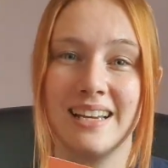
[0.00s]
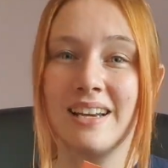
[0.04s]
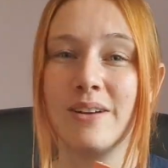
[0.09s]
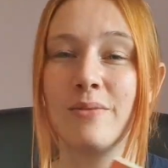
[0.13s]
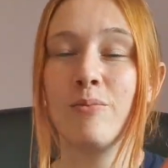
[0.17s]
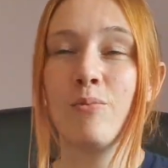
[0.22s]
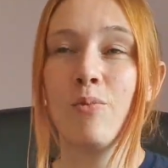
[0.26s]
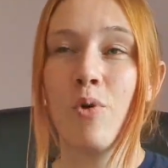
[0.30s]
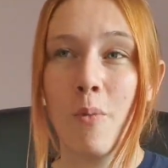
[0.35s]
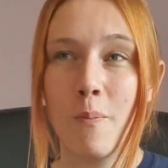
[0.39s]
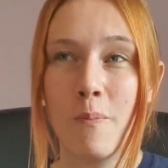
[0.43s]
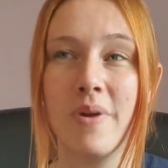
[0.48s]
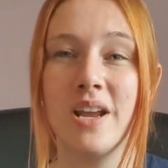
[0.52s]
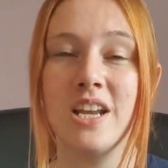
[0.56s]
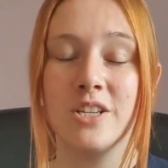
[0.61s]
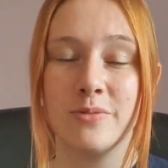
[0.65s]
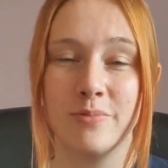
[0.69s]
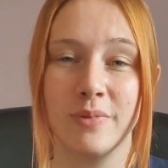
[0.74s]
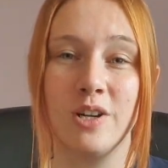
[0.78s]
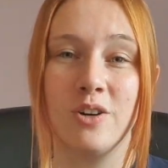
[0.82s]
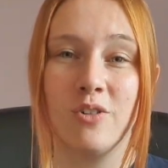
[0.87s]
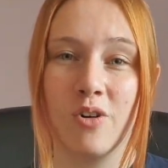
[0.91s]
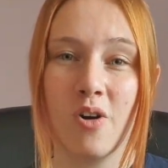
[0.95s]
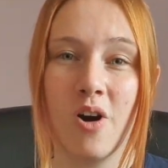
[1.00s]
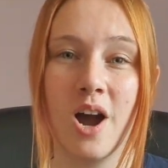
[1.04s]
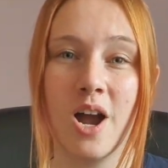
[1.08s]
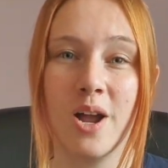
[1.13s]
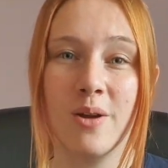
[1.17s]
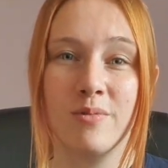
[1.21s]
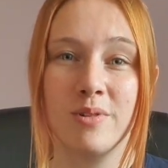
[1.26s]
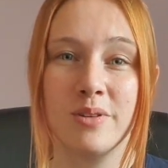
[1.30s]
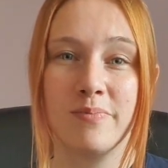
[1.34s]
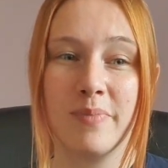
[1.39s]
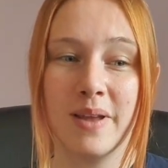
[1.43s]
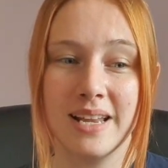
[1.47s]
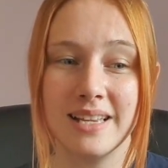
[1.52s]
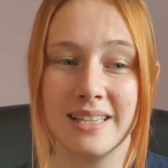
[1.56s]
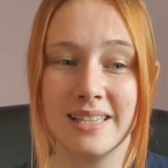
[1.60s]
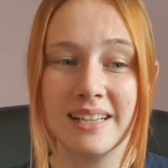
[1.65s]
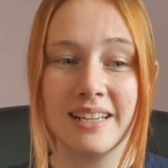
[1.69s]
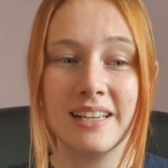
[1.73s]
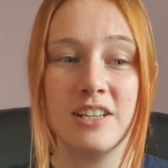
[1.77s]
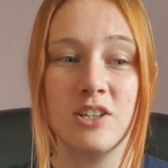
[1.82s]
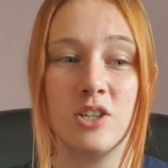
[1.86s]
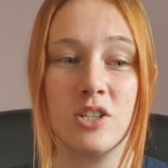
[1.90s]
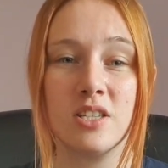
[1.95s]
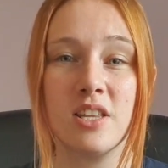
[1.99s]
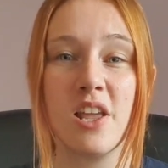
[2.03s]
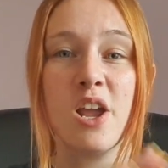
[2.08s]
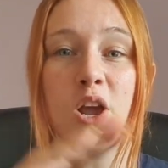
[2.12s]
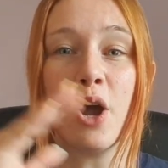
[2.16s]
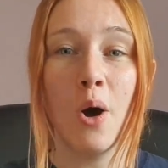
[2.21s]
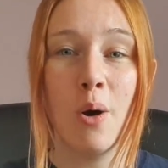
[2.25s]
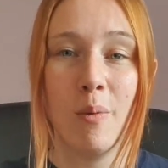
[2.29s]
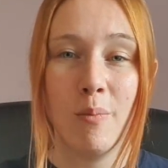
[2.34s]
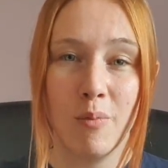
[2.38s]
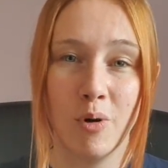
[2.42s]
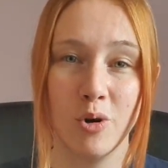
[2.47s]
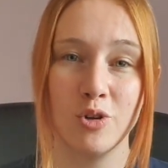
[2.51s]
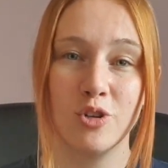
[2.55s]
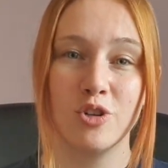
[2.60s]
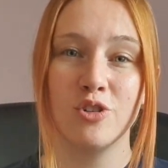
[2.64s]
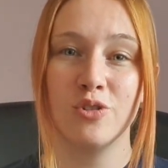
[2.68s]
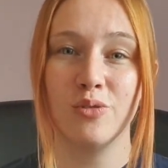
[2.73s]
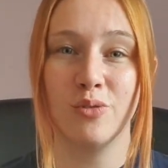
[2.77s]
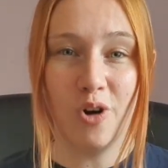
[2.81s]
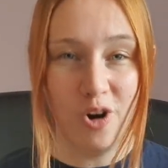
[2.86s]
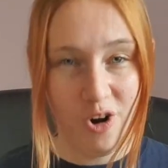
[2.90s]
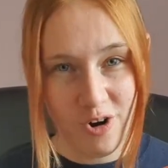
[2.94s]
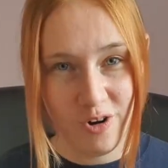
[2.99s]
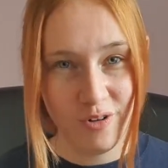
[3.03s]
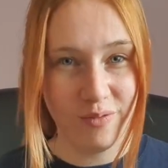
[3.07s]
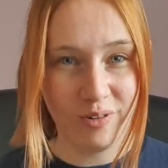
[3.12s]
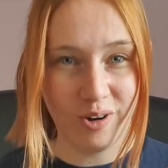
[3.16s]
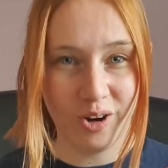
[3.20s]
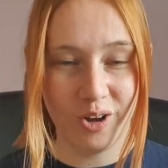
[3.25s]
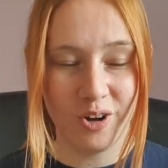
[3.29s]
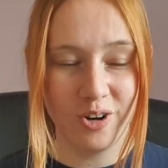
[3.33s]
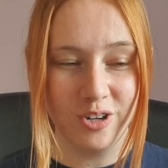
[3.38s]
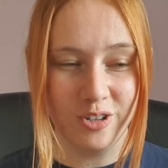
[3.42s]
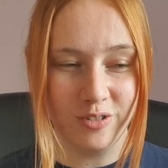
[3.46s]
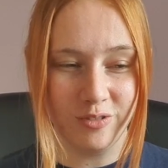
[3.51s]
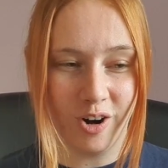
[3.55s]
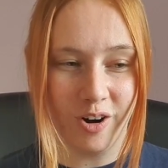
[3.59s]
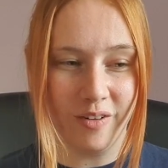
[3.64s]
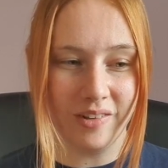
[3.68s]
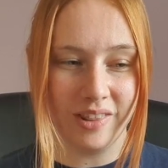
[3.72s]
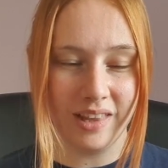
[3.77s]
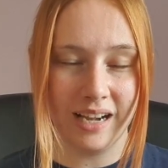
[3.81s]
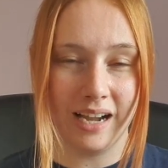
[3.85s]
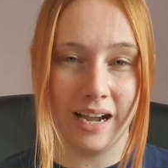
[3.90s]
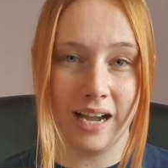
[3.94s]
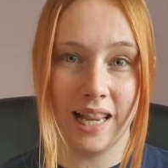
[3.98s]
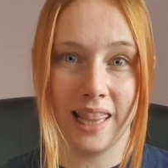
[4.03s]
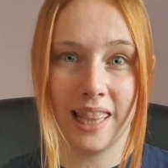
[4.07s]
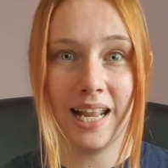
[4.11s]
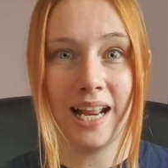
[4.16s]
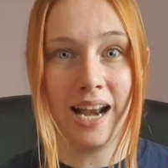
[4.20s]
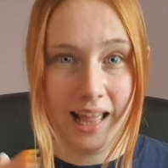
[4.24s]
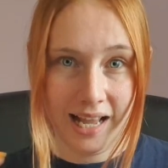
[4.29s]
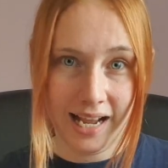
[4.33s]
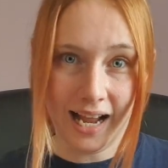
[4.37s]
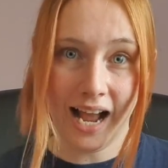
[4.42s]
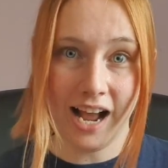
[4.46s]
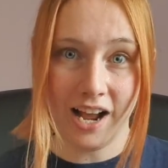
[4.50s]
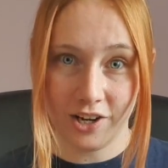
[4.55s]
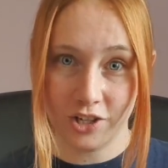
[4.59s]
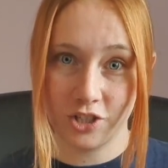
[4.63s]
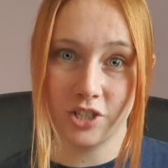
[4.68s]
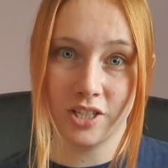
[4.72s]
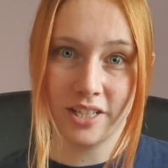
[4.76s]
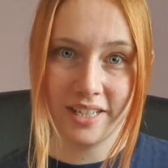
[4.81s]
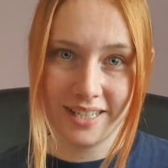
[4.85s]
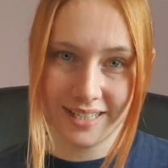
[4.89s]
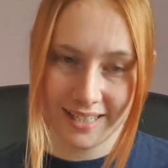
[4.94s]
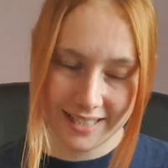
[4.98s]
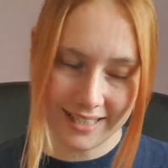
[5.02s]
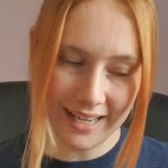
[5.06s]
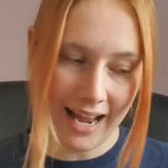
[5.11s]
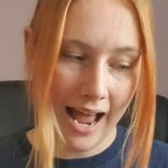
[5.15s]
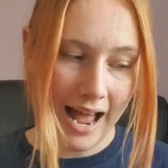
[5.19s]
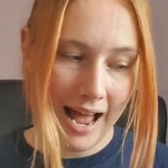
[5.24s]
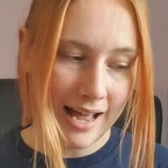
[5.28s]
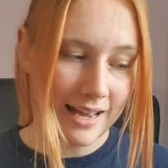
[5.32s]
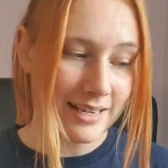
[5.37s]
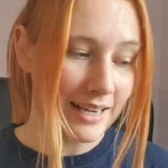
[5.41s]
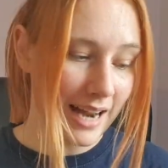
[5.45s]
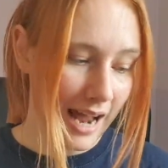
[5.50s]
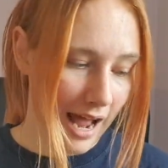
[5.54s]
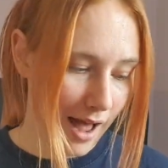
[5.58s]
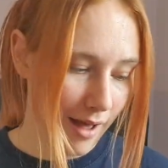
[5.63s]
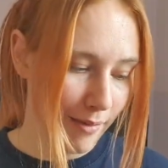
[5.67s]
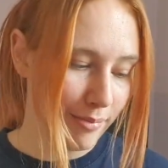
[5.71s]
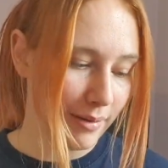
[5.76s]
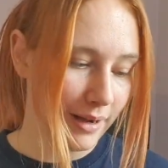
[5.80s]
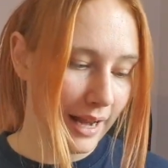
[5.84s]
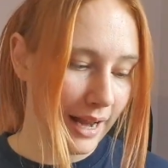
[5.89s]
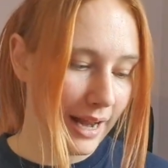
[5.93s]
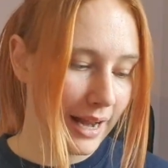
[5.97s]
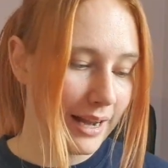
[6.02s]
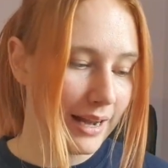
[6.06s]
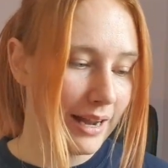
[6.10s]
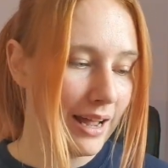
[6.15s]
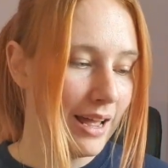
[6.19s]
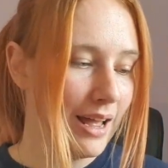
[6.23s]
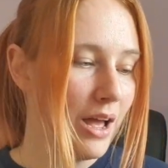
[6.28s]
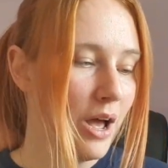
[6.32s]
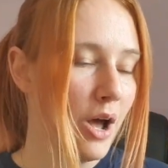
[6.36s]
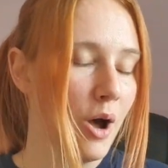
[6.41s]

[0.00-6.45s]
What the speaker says: And what made me cry was basically just like emotional overload rather than anything like actually sad happening.